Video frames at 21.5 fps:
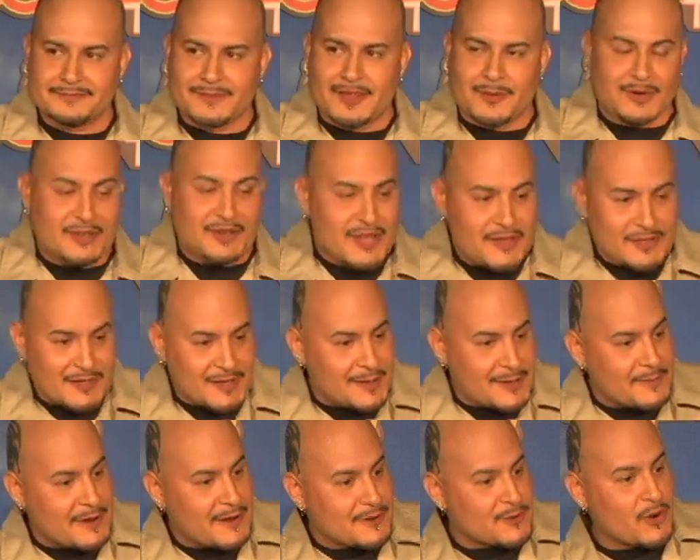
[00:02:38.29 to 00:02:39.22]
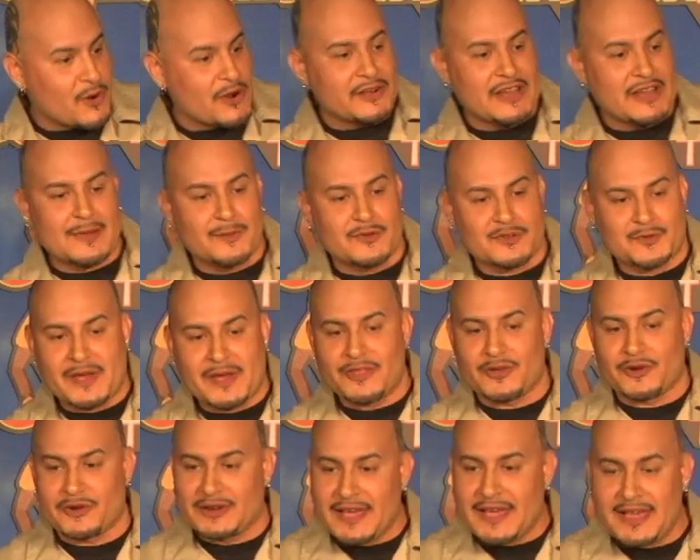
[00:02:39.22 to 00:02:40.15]
But nothing compared to our neighbors, man,
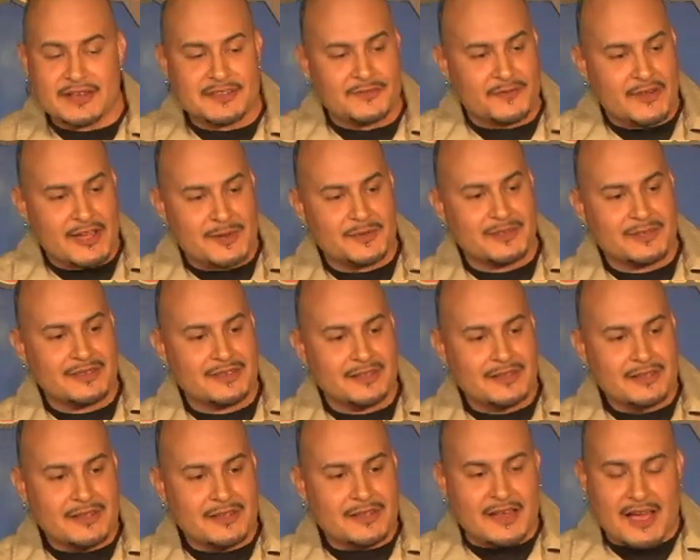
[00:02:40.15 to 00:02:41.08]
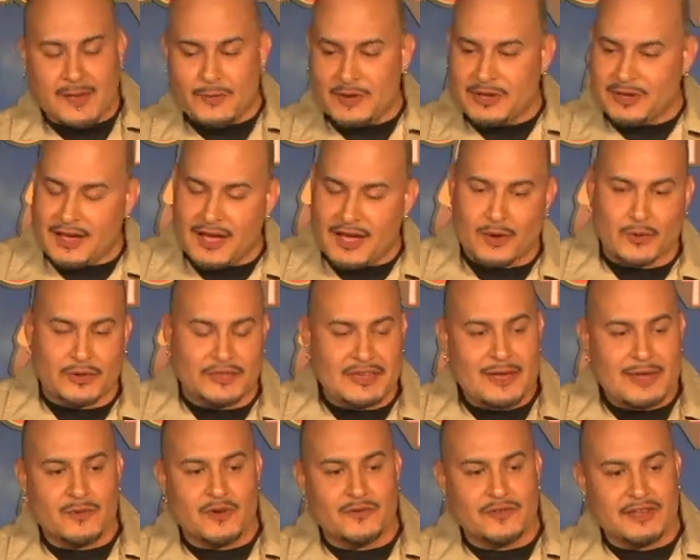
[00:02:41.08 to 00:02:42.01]
the Hernandez family. I mean, when
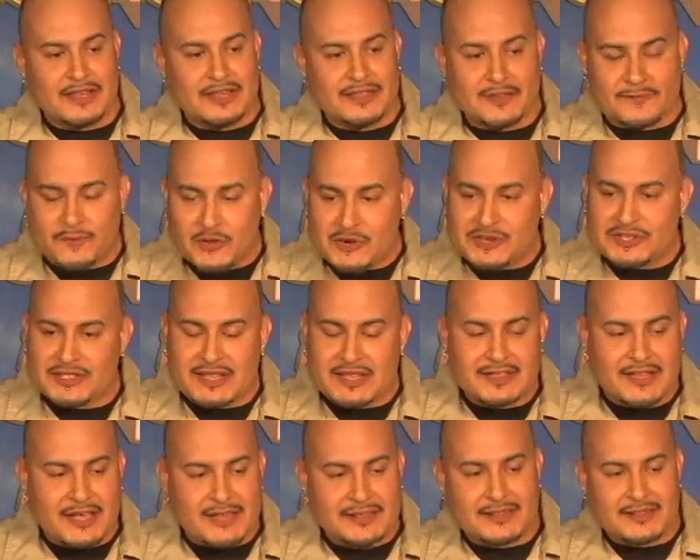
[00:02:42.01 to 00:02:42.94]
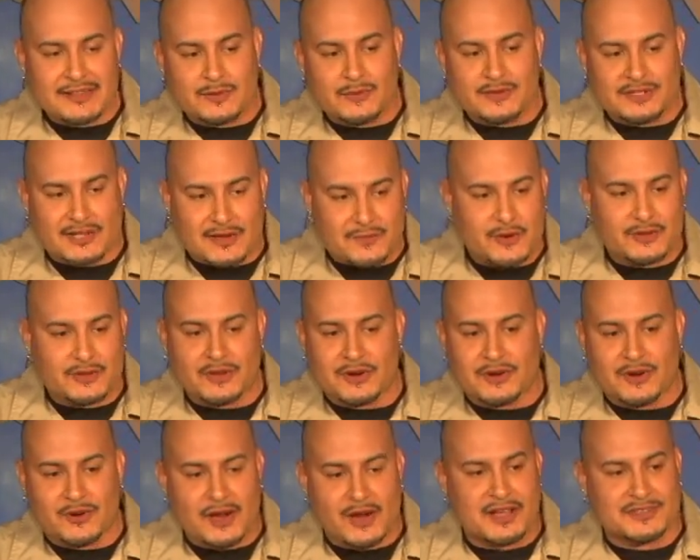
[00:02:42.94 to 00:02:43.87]
they moved in, the first thing they did was convert their
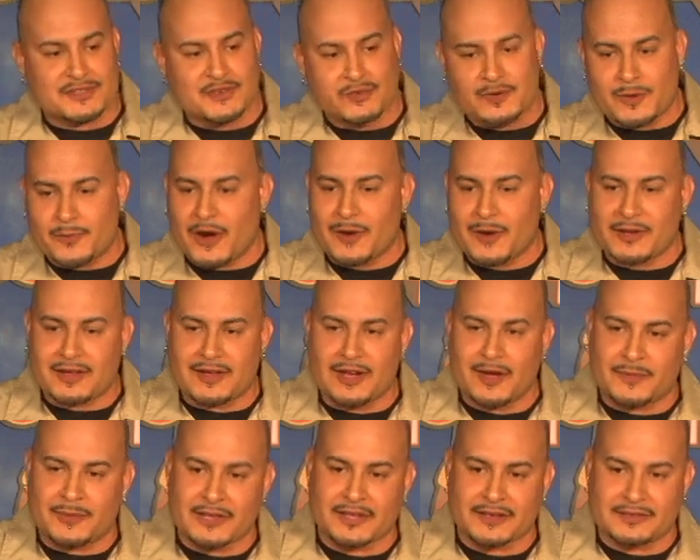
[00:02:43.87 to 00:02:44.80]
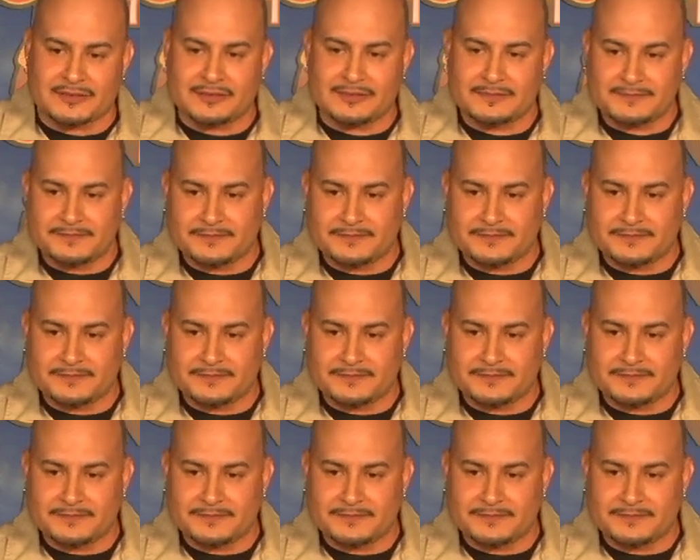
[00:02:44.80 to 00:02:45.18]
garage into an apartment complex.